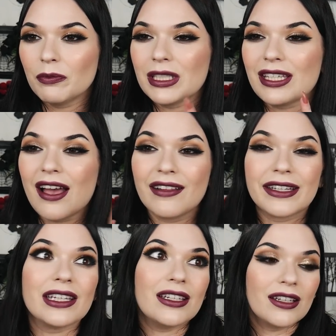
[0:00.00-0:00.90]

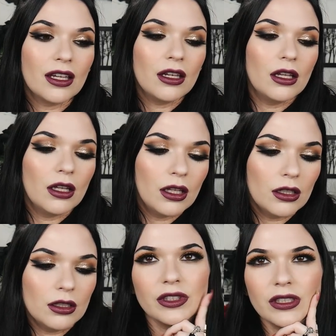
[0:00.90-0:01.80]
Metallic-y.
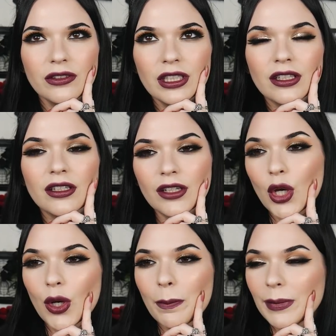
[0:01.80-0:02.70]
Sounds like a
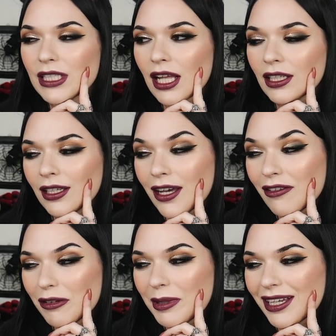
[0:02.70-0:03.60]
Metallica
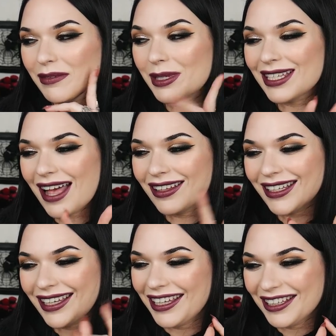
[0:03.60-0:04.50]
cover band. metallic
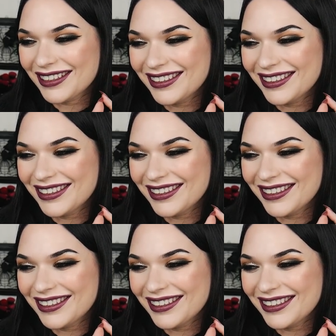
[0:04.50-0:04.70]
-y.